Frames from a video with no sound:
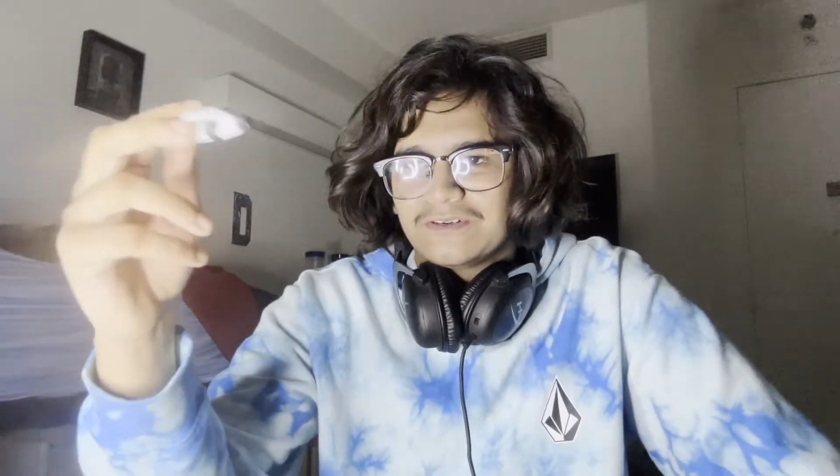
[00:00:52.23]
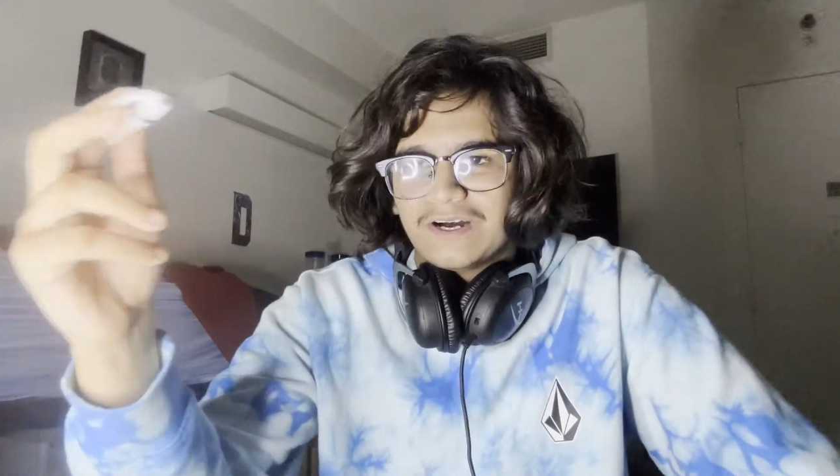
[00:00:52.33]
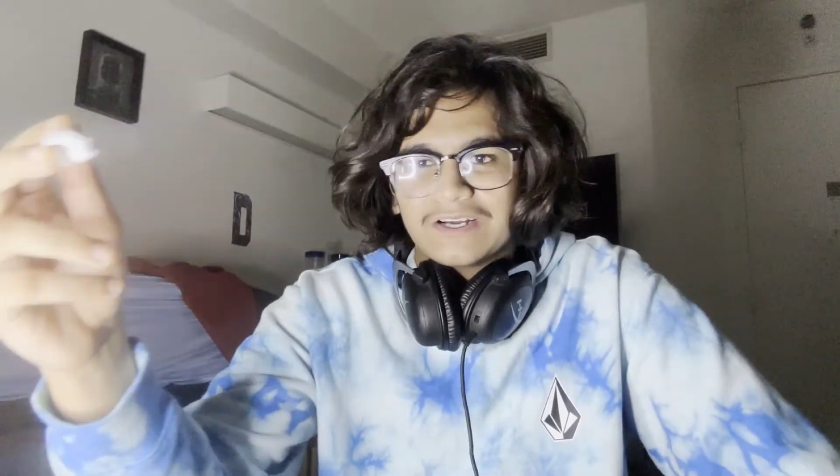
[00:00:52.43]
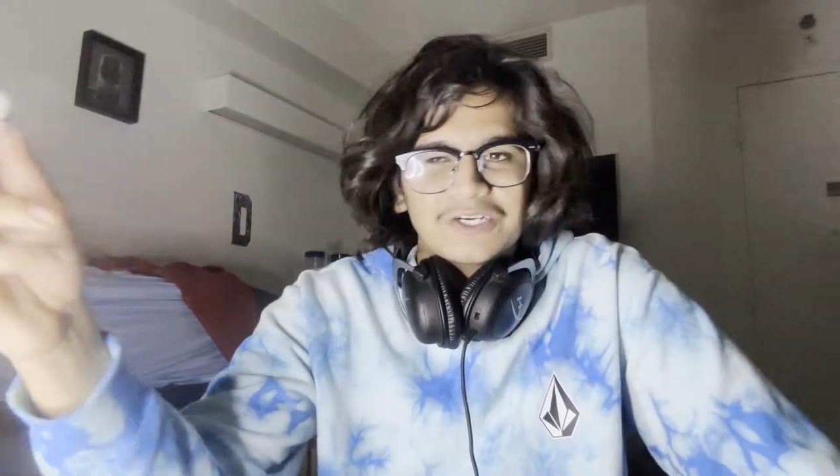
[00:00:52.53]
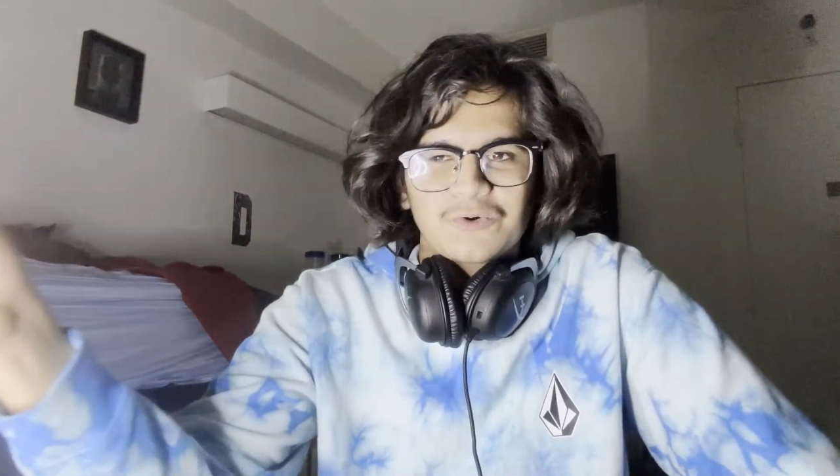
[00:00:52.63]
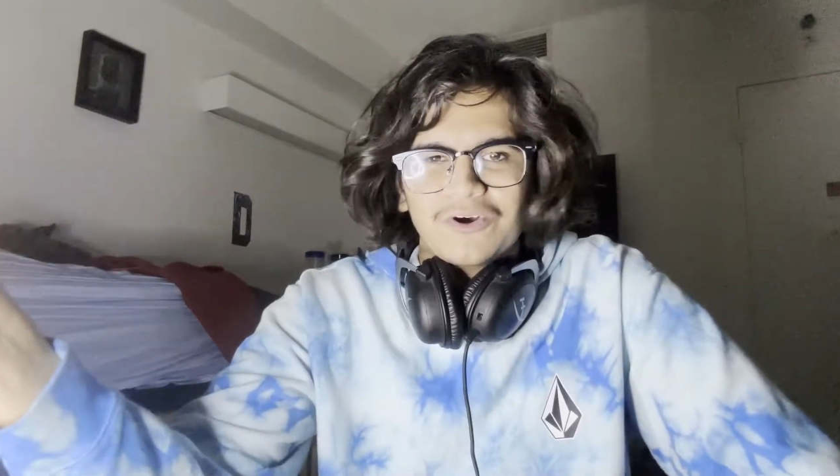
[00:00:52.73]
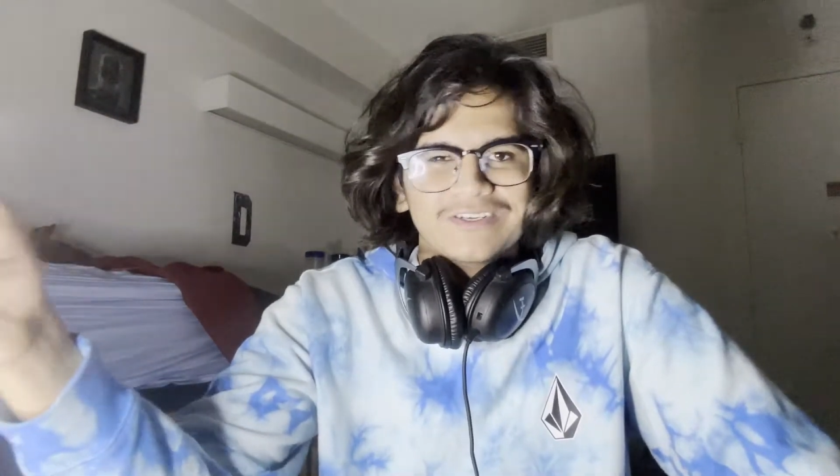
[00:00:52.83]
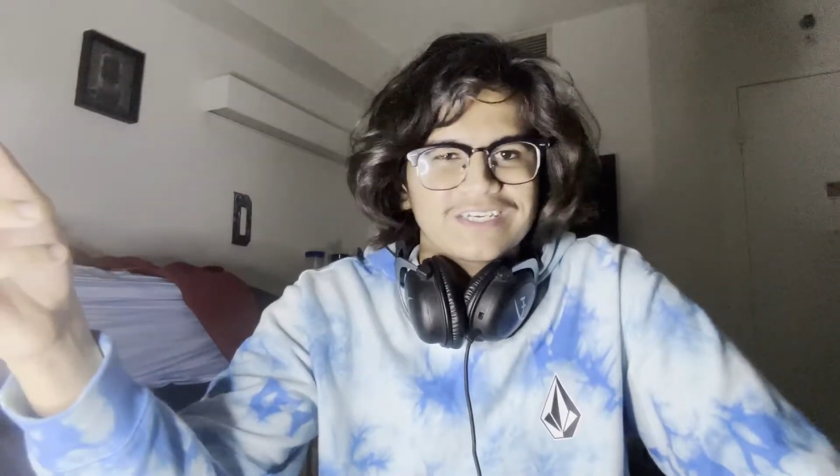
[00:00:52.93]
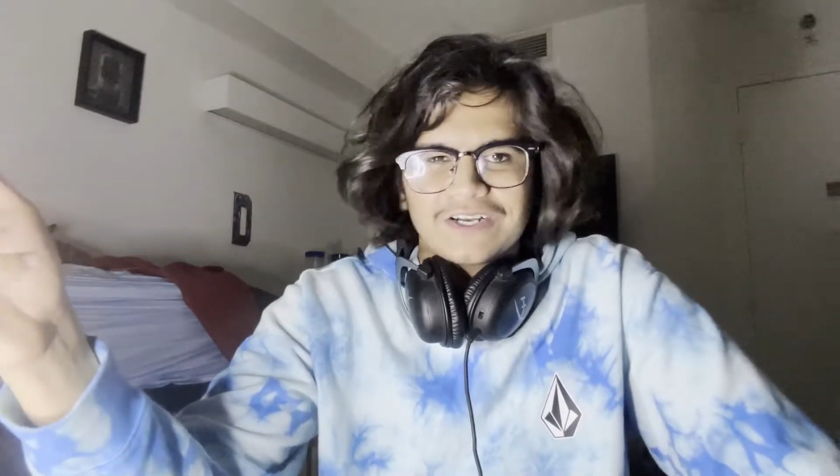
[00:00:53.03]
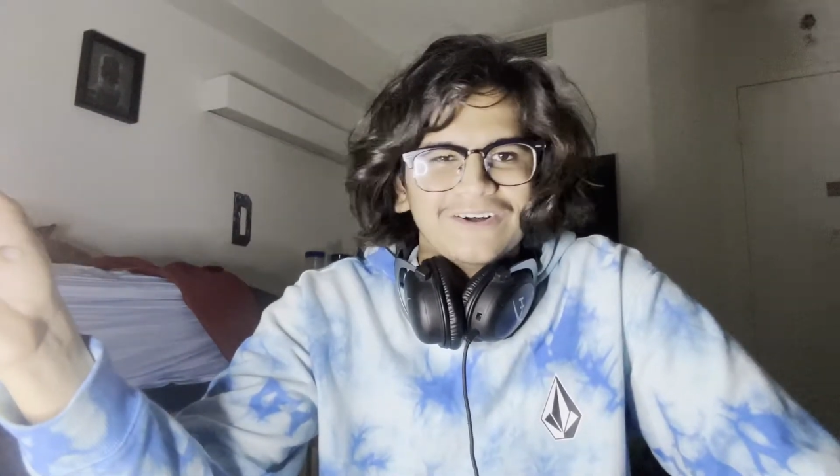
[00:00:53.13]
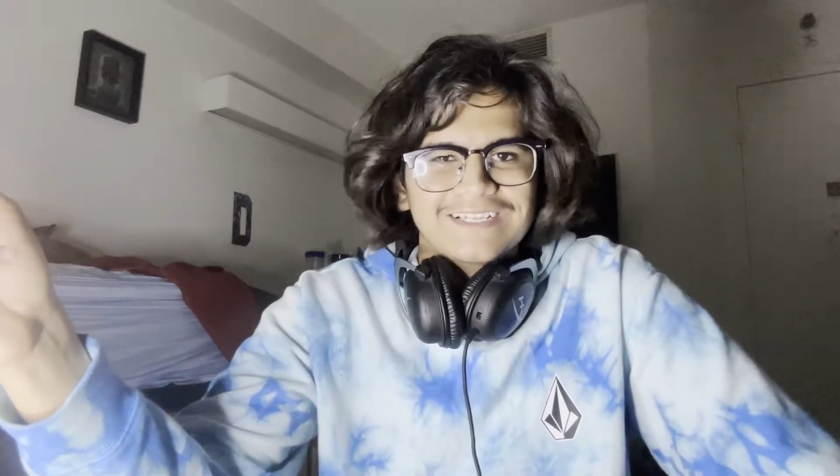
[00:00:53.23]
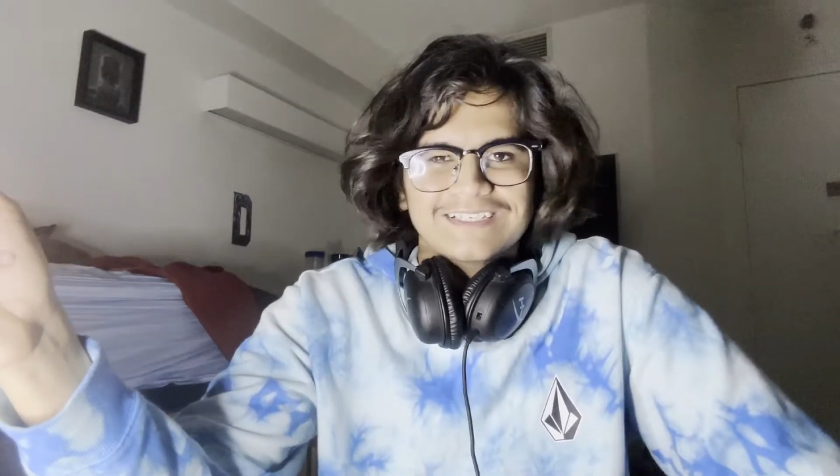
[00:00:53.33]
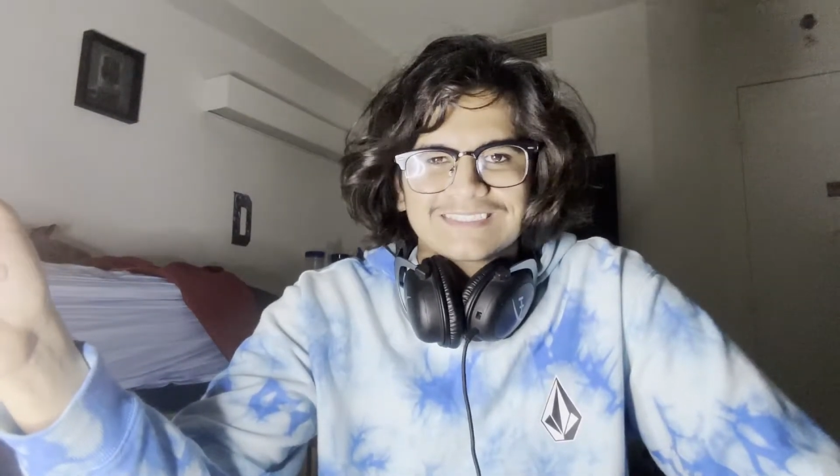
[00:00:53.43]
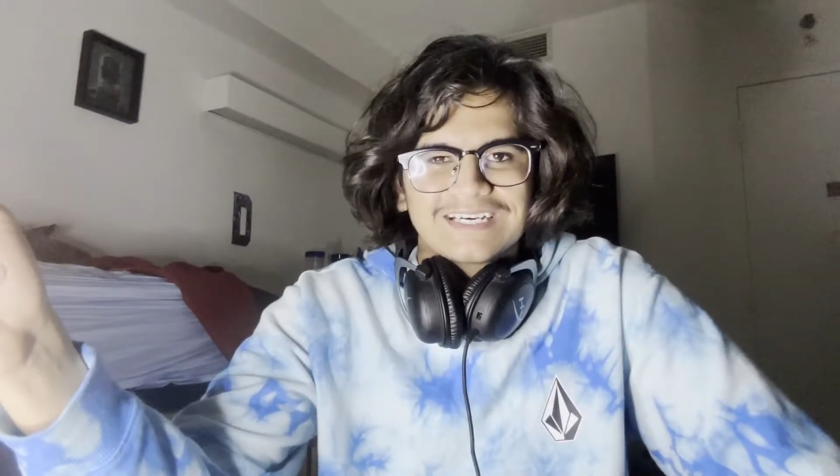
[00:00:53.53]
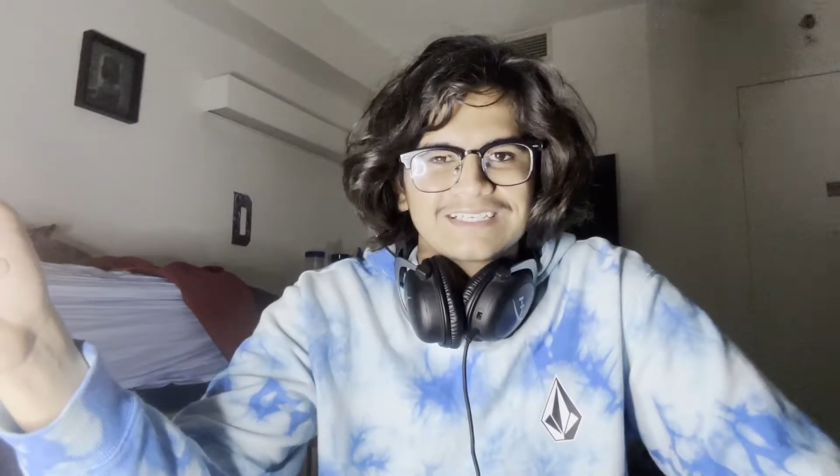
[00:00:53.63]
audio quality and all
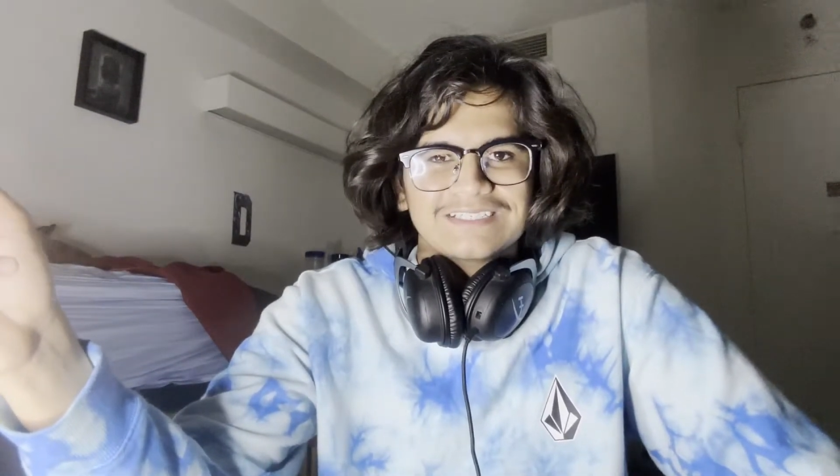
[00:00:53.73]
that's kind